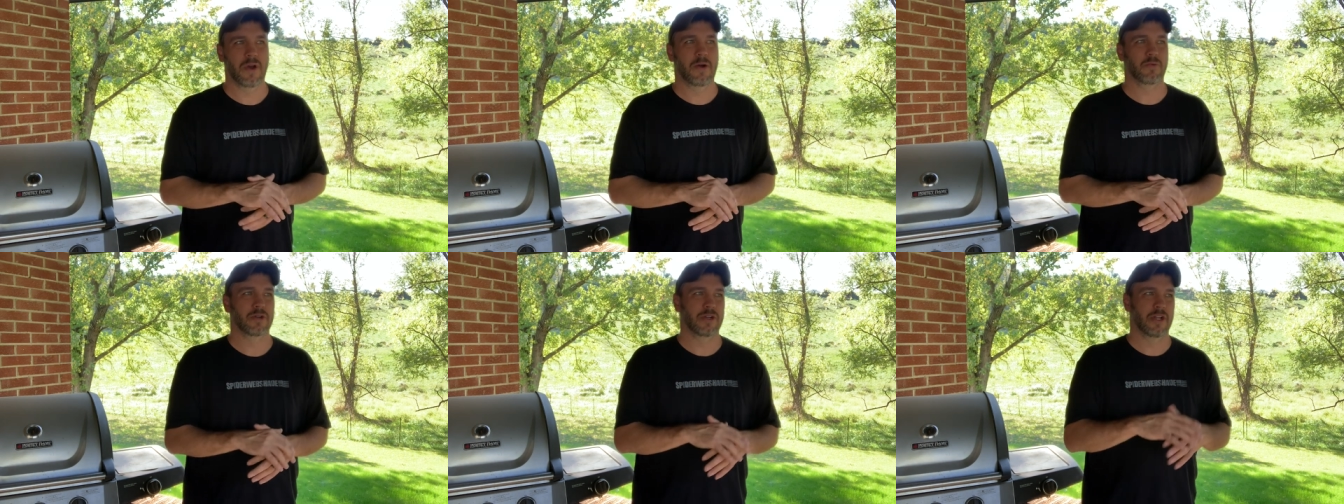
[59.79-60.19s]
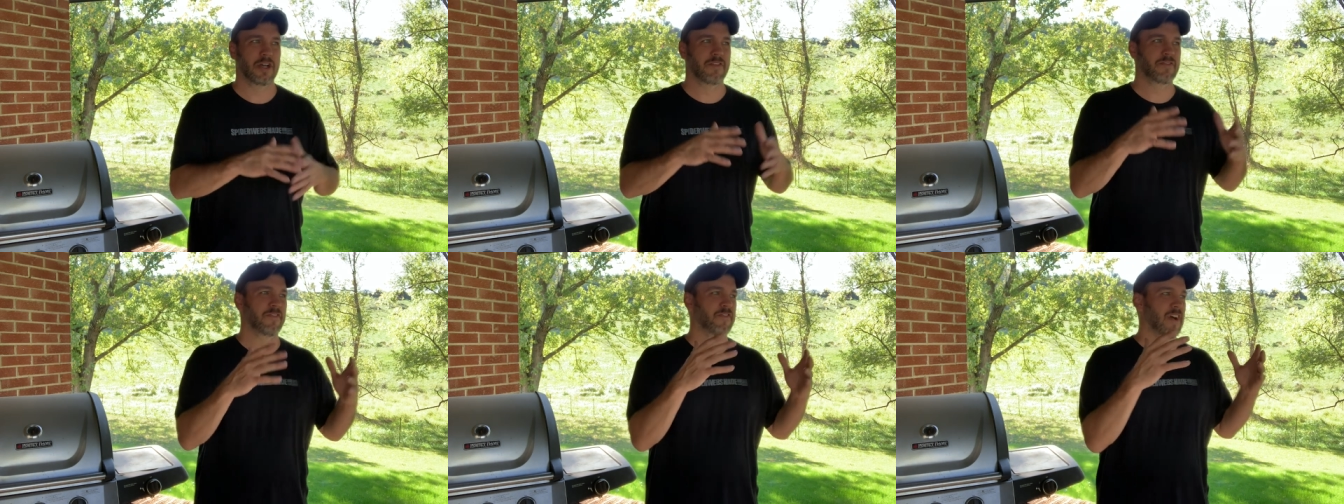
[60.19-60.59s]
I would
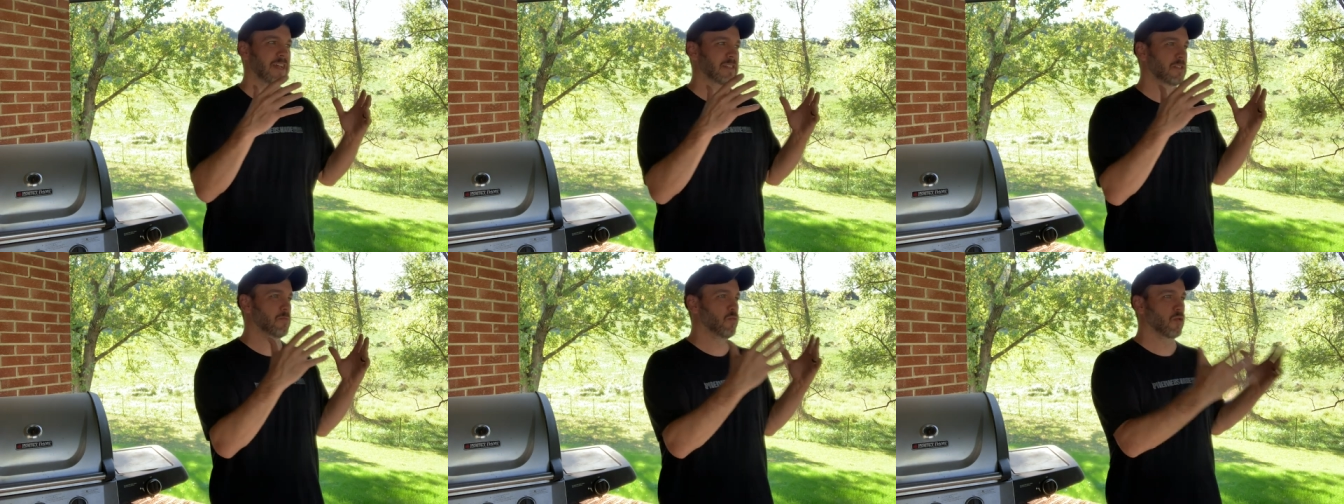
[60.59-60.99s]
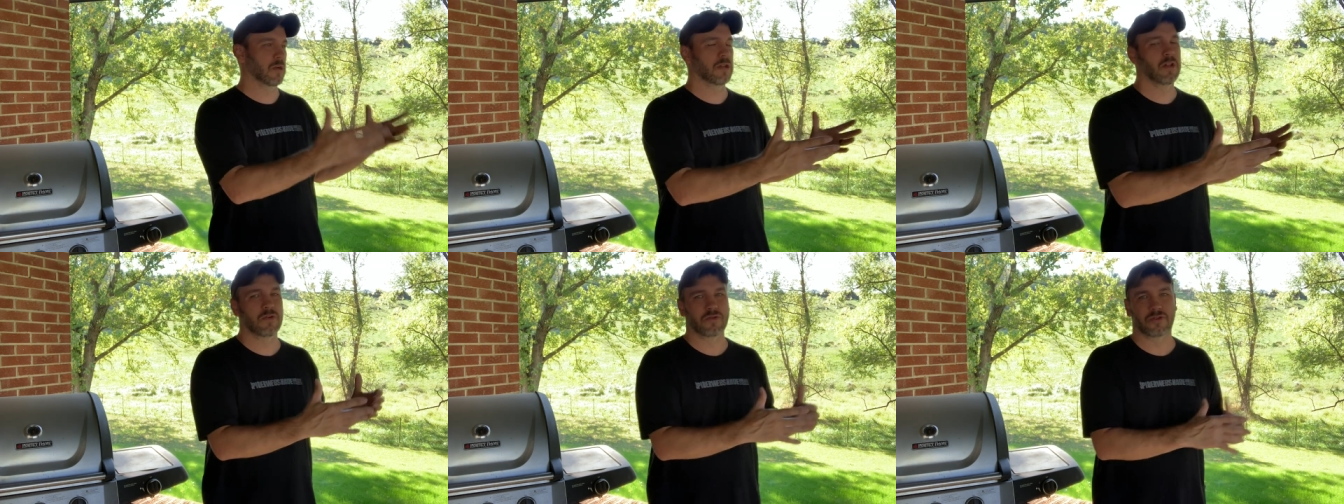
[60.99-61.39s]
love to find somewhere
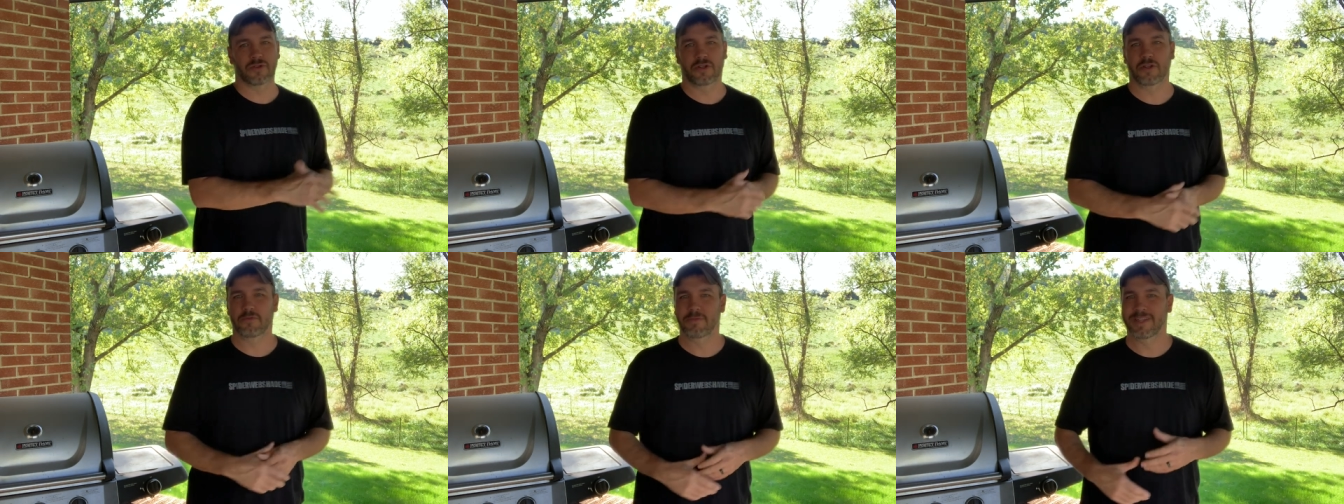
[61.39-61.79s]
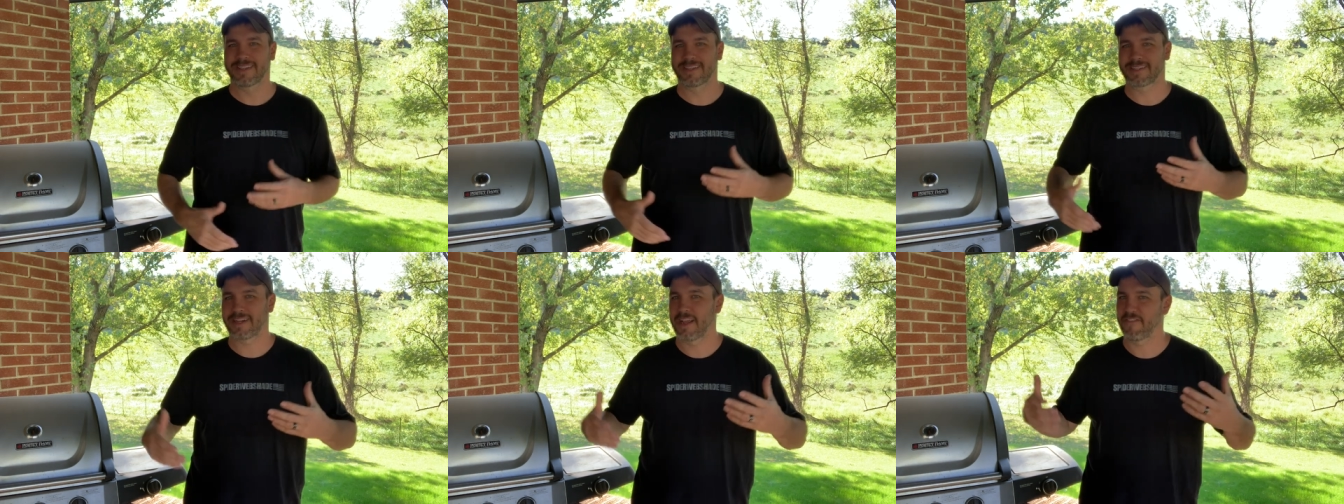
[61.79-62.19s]
closer to me
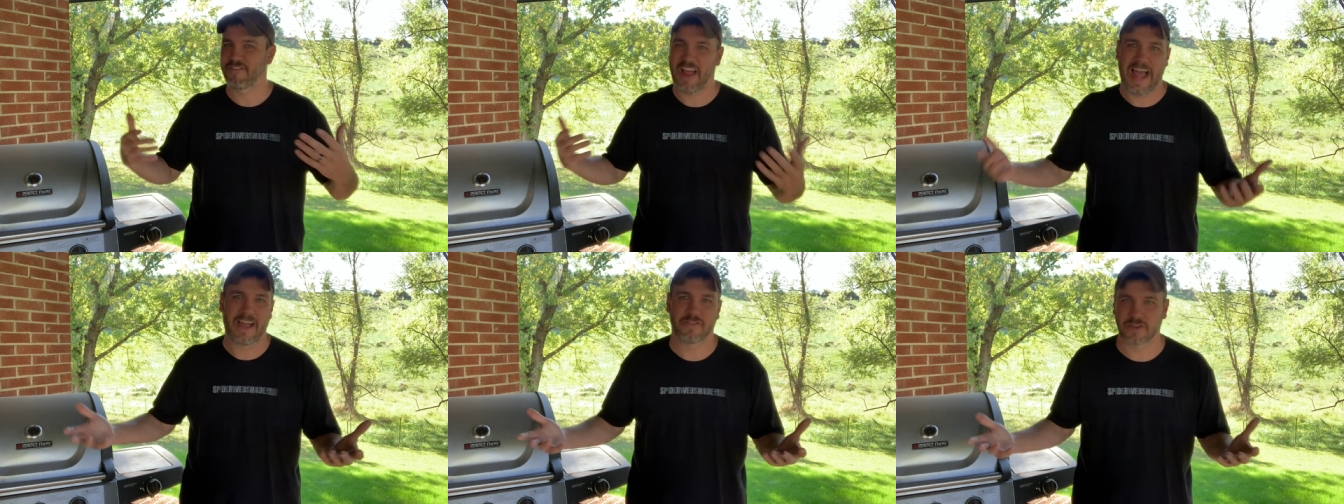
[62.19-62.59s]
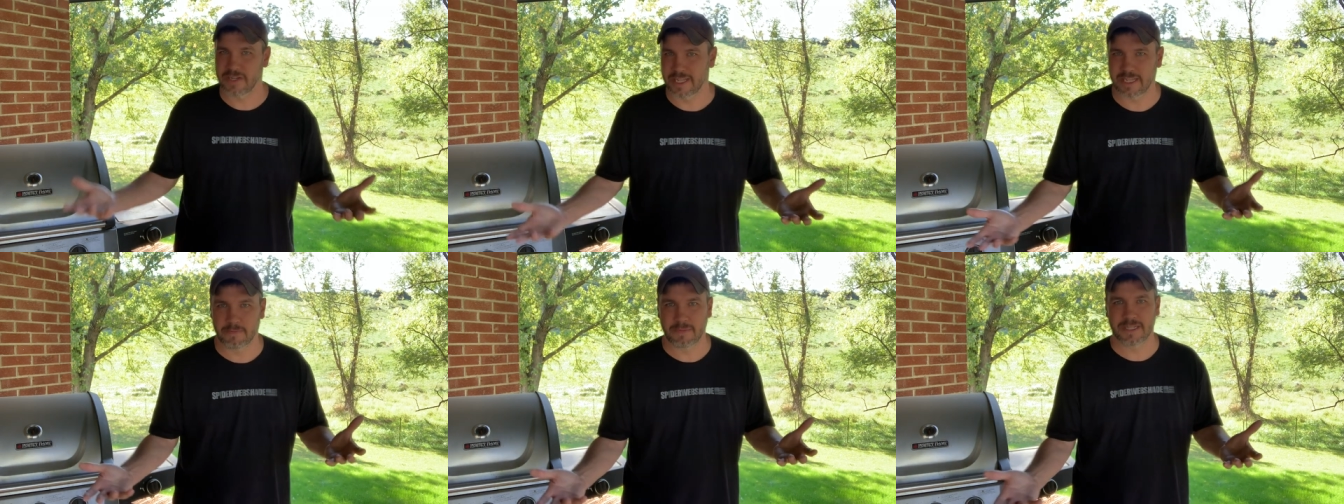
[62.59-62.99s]
that's like five or
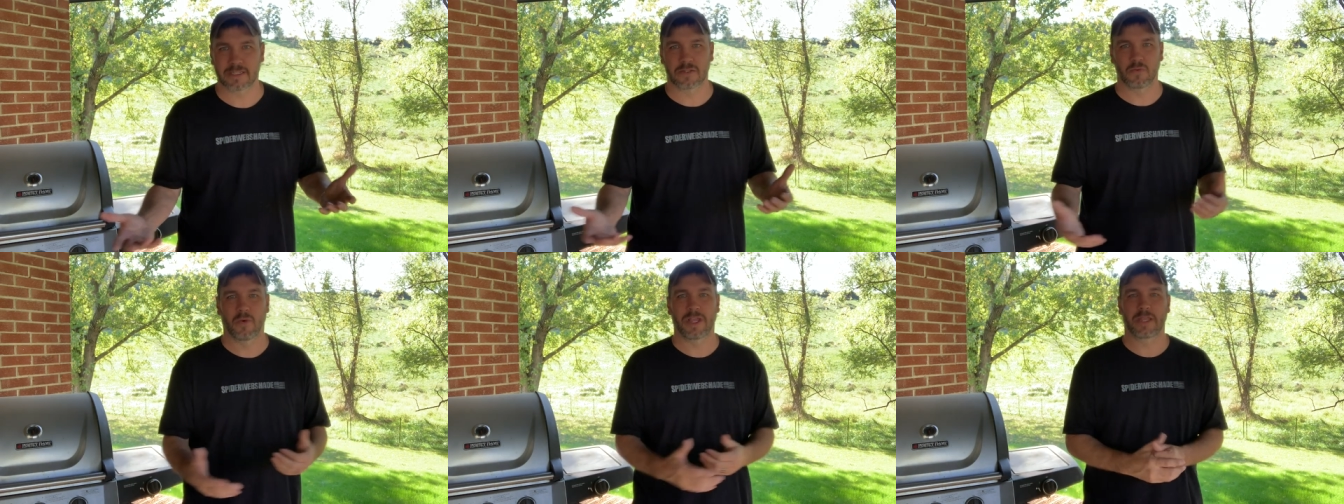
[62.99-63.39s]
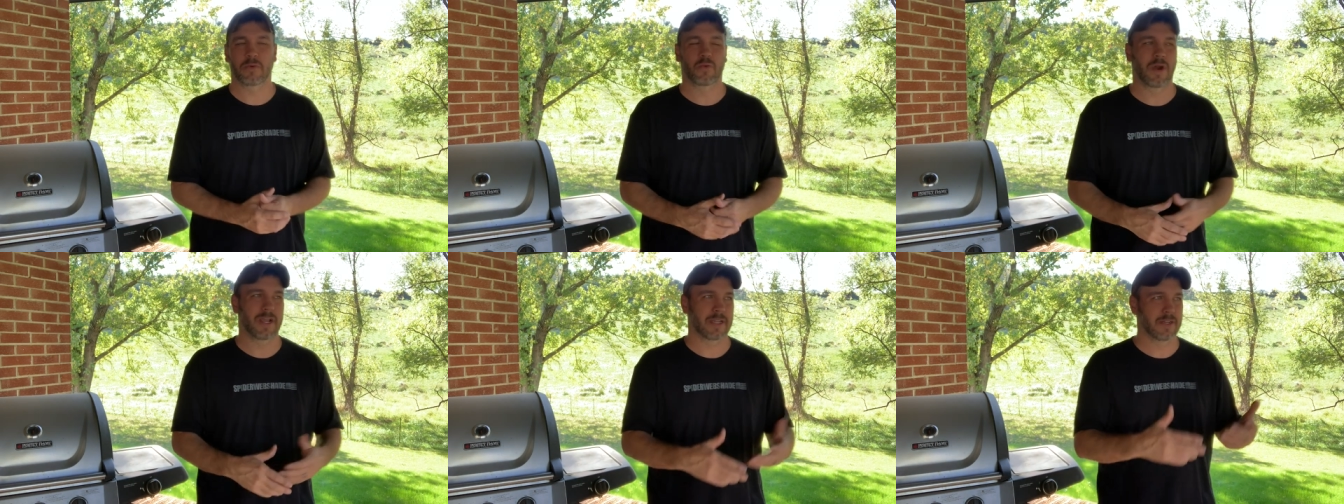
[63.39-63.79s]
ten minutes away
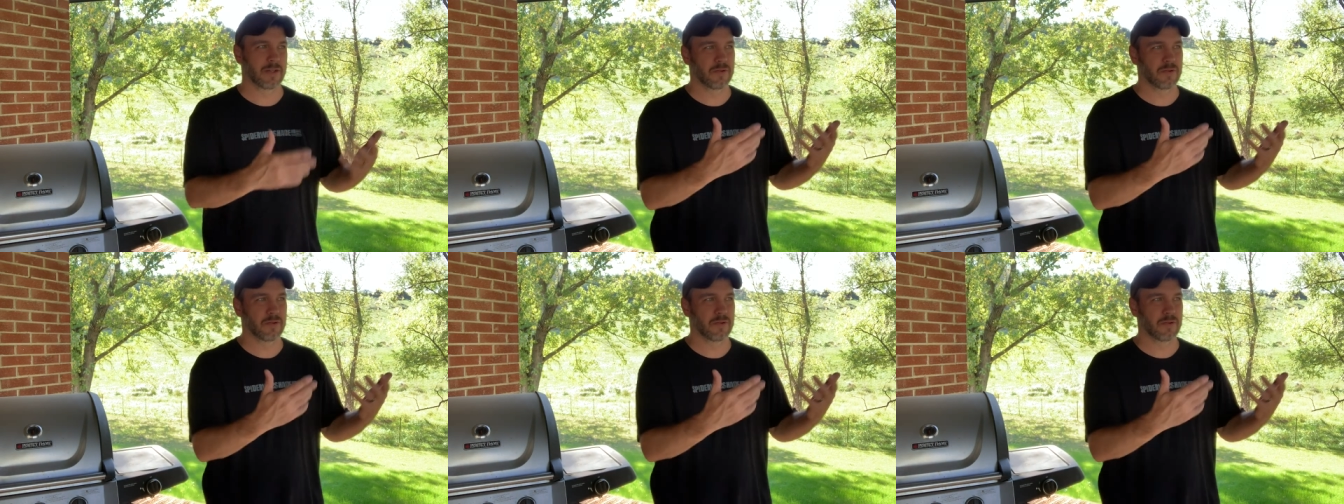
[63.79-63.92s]
where I can do